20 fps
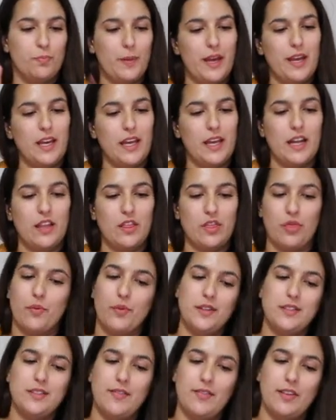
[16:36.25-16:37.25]
bake it at
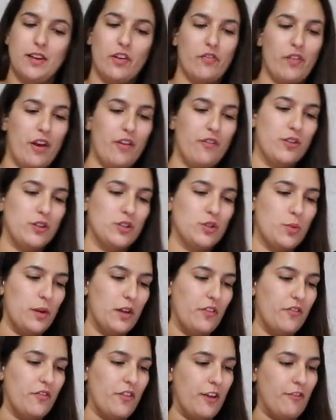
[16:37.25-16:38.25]
375 for
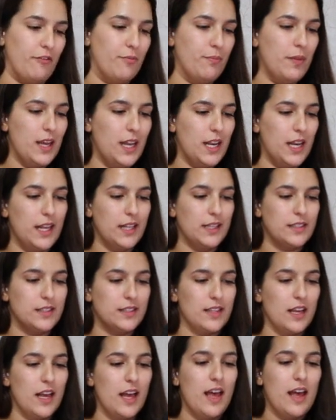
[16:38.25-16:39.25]
25 minutes,